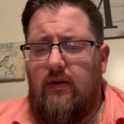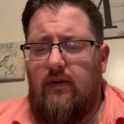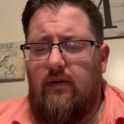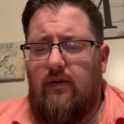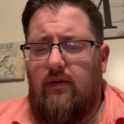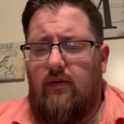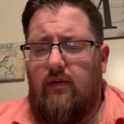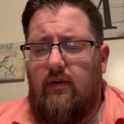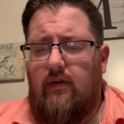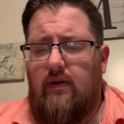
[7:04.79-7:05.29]

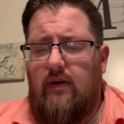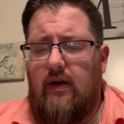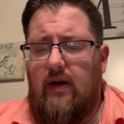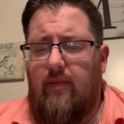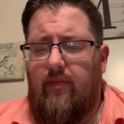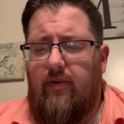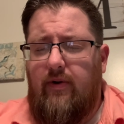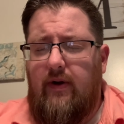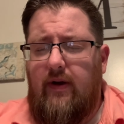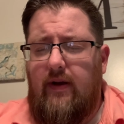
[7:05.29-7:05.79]
Lord, and I
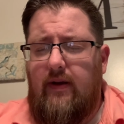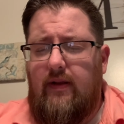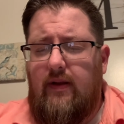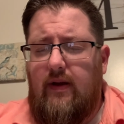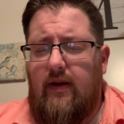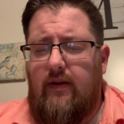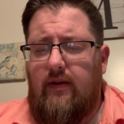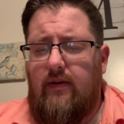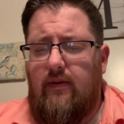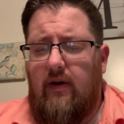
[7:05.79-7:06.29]
pray
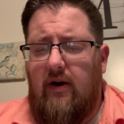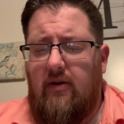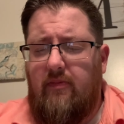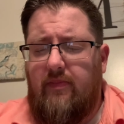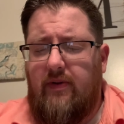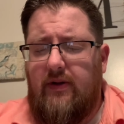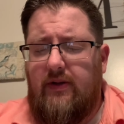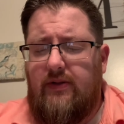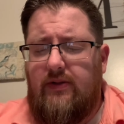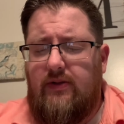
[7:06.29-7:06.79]
that you help
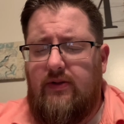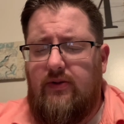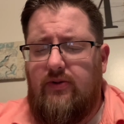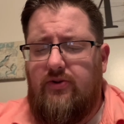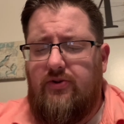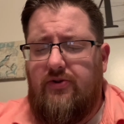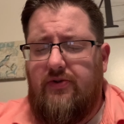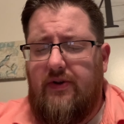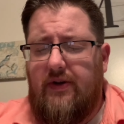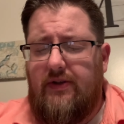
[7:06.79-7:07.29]
us to
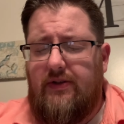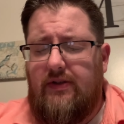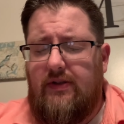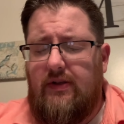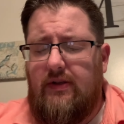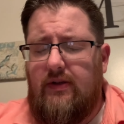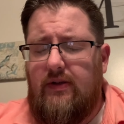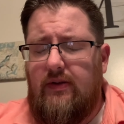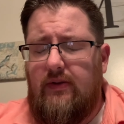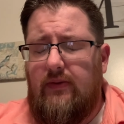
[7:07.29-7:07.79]
trust
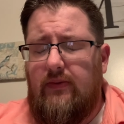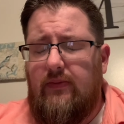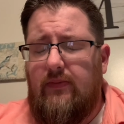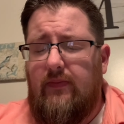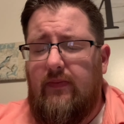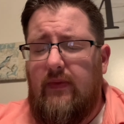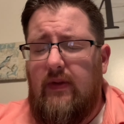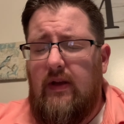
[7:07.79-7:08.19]
in you